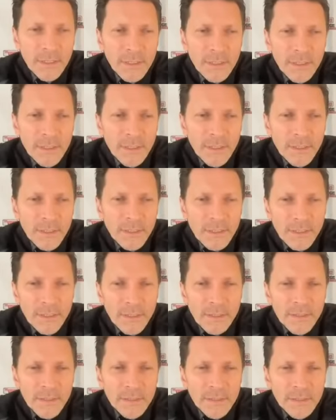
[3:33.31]

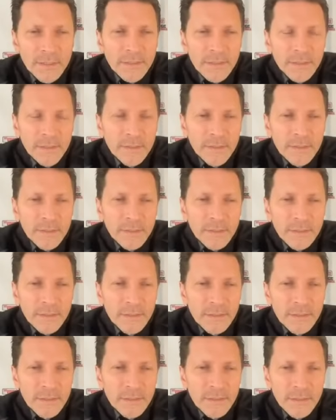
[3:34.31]

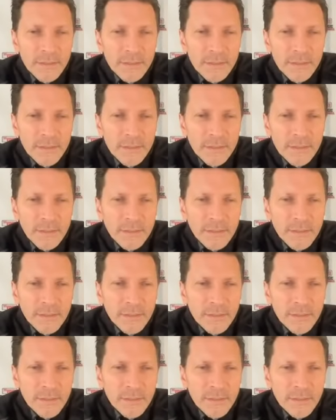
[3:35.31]
[no speech]